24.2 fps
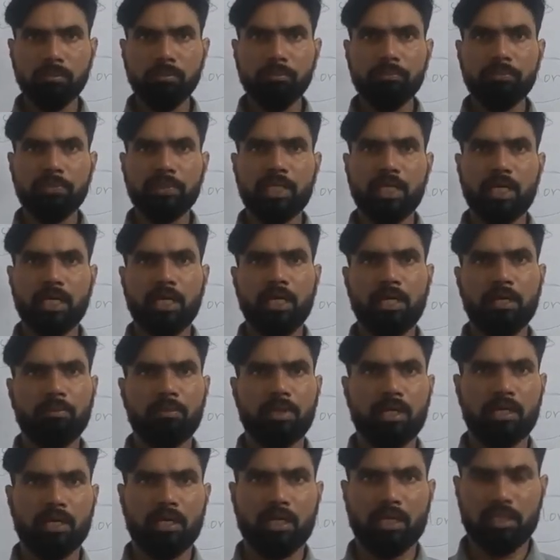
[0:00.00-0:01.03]
the reading
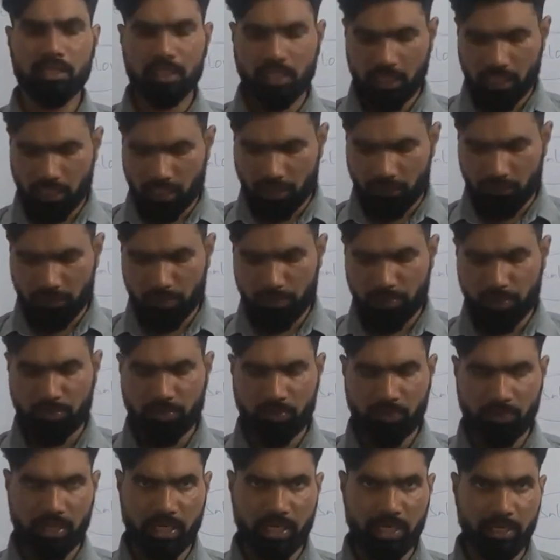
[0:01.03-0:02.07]
material that I will be
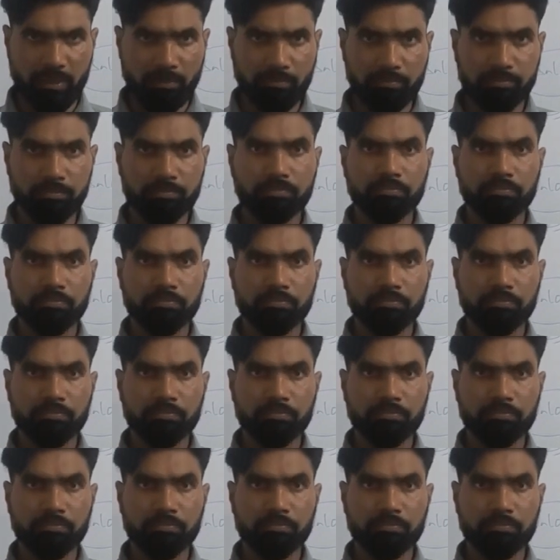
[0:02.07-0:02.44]
providing.